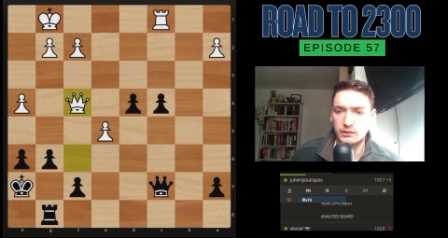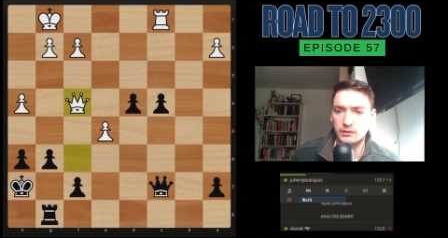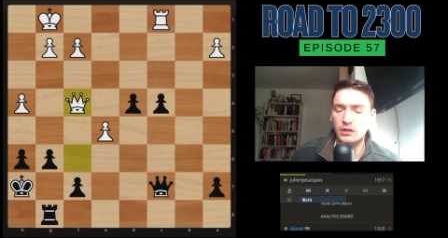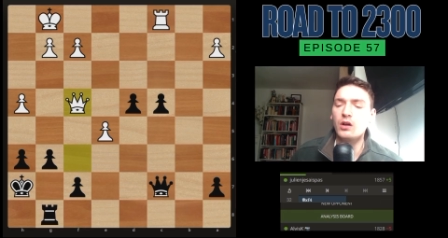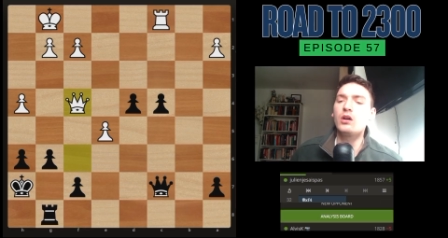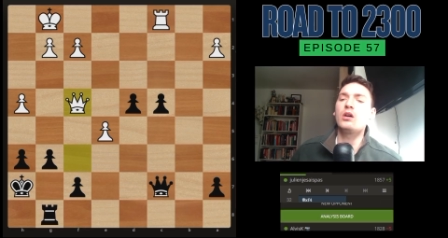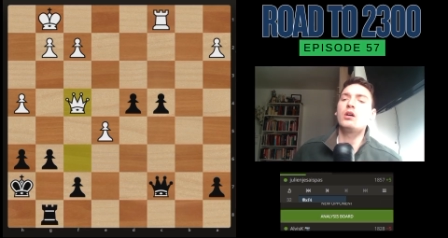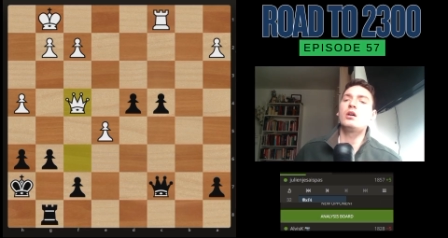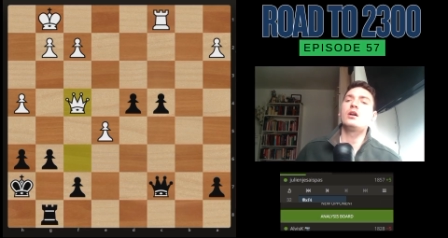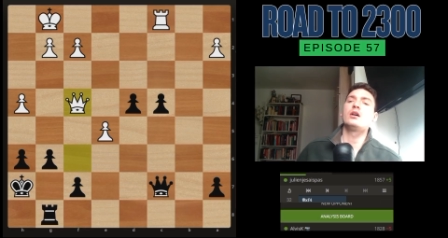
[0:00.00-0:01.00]
Oh,
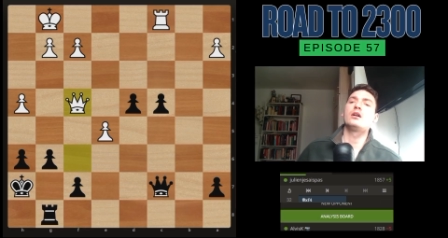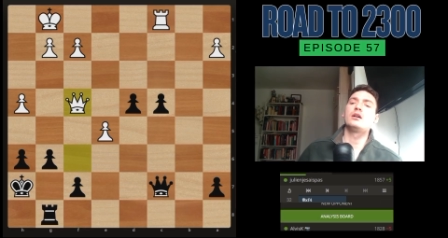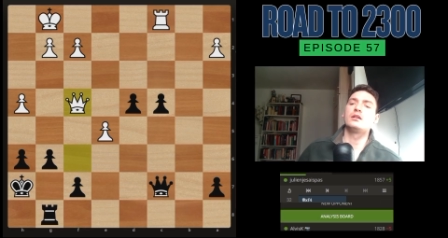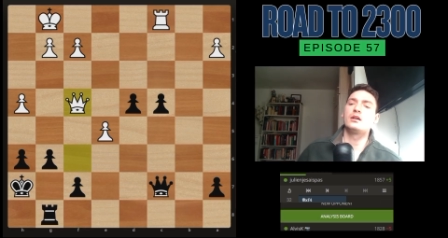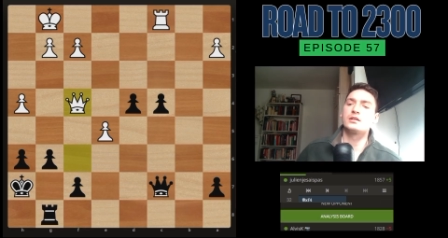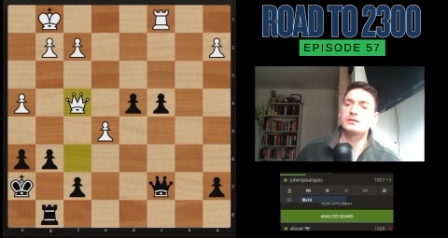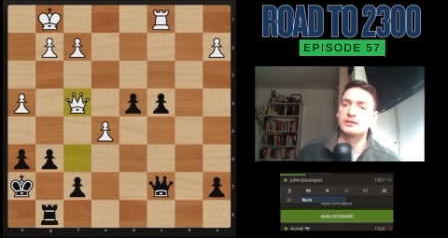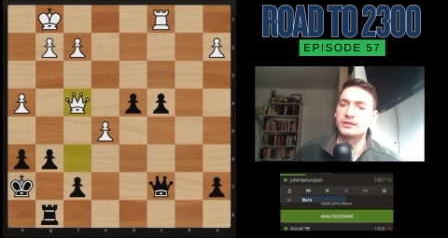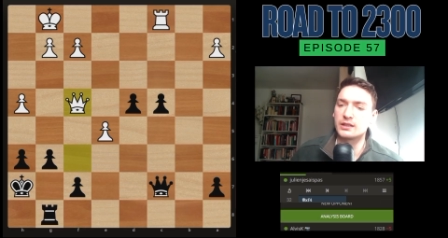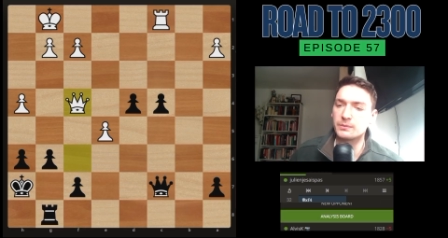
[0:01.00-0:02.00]
I lost
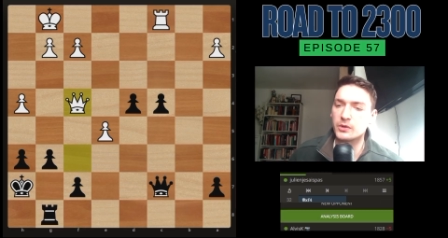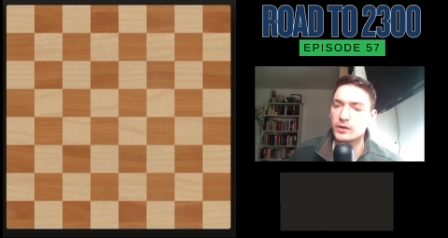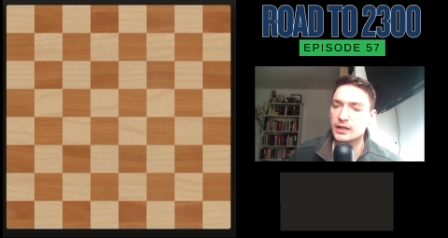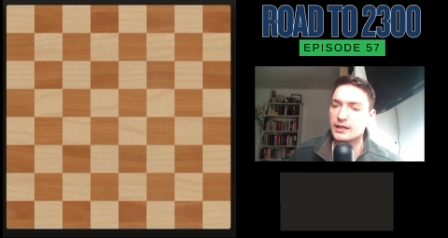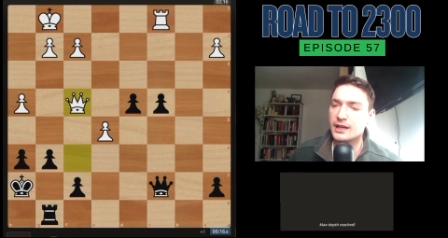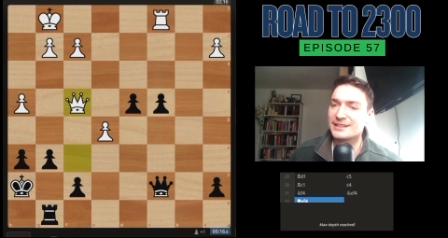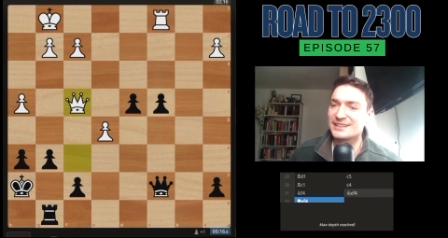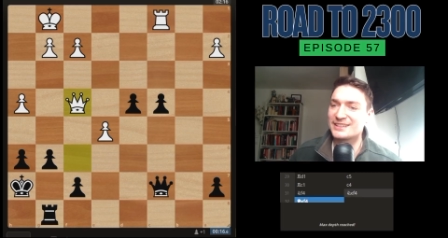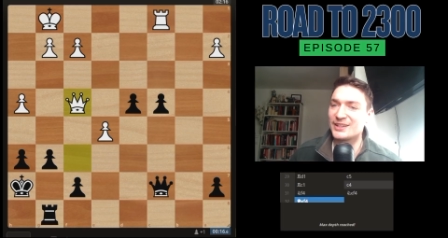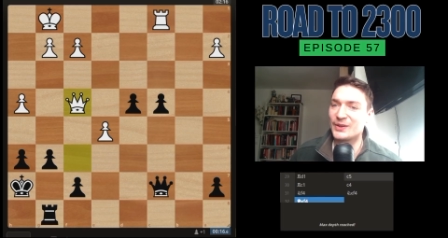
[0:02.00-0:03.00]
some time. Okay, that's
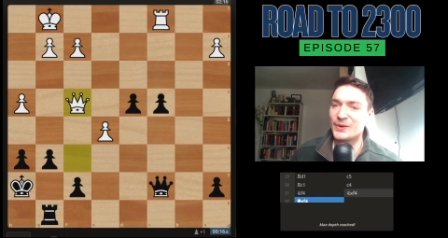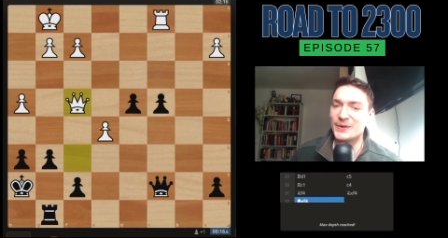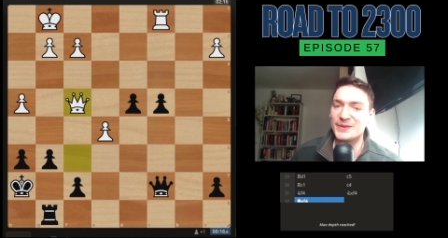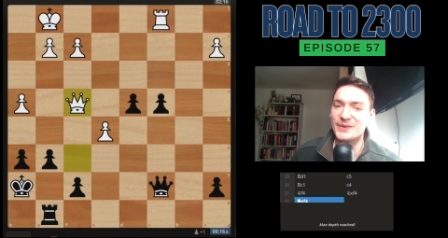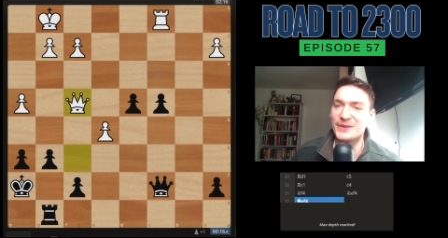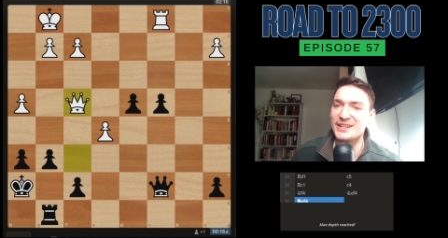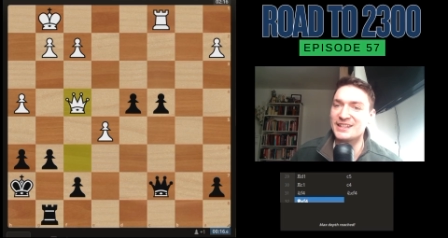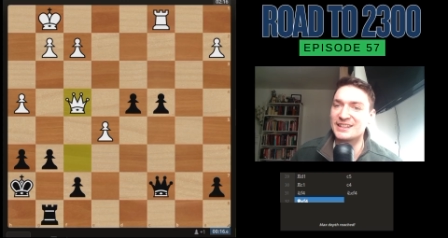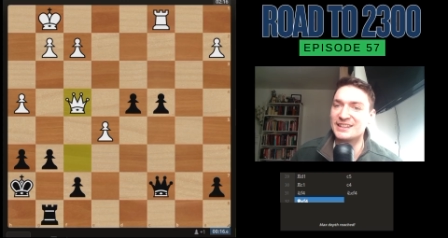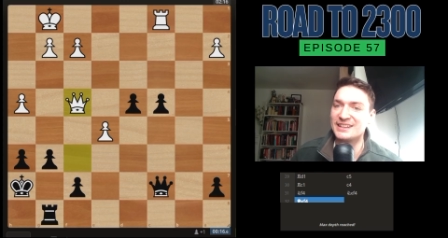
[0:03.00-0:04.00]
so annoying.